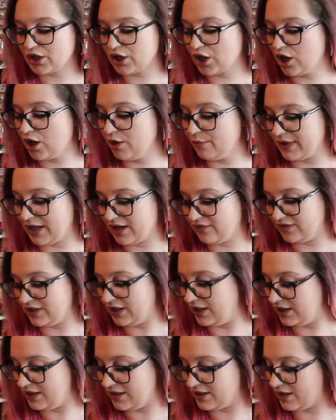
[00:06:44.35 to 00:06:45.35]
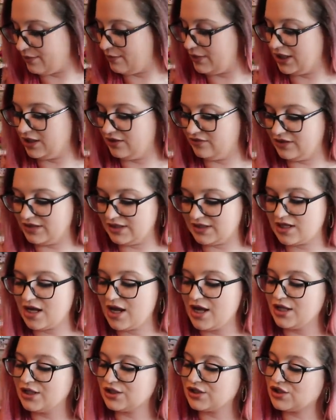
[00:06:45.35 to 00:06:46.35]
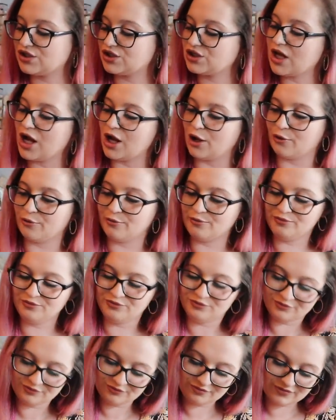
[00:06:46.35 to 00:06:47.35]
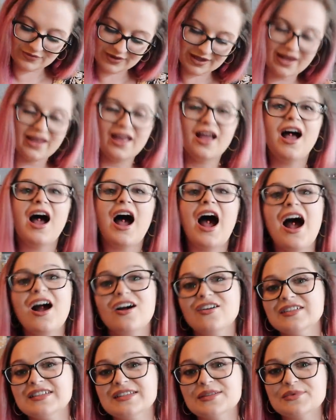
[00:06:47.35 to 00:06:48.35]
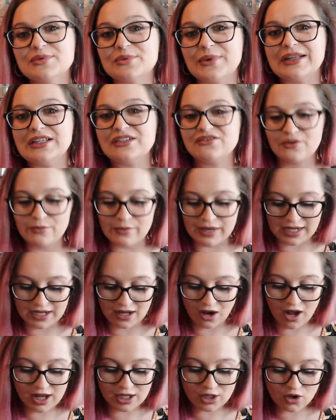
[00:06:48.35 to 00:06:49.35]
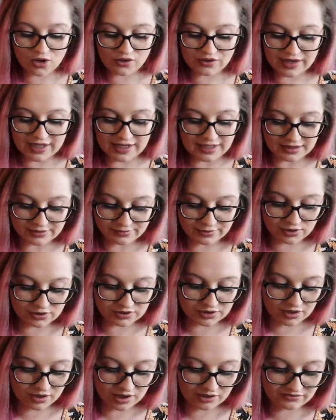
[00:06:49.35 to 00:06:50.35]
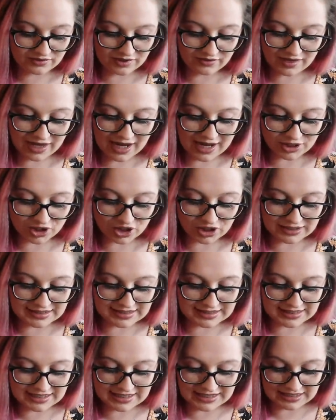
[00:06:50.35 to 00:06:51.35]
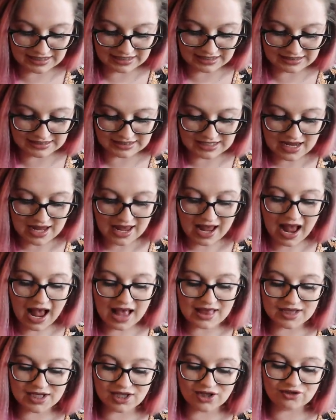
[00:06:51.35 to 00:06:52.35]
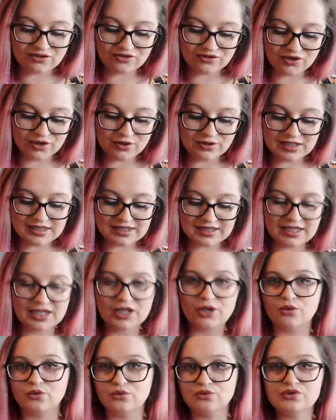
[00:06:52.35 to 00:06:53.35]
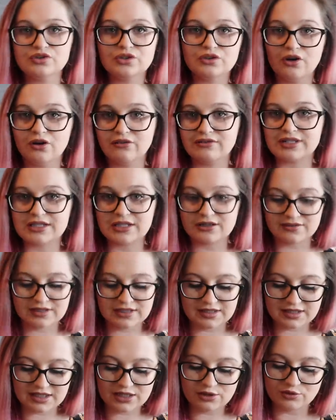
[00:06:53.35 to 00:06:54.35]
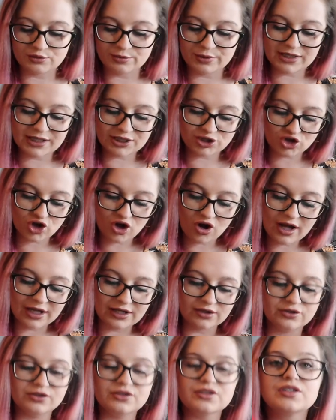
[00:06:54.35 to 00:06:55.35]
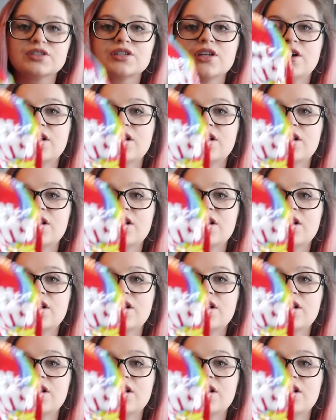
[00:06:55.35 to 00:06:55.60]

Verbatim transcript: can't be having any of that, my lovelies. So, I got some sweets for me. I got these because I've never actually seen these. And they are fruity Skittles. Obviously, I've seen Skittles, but they're giants.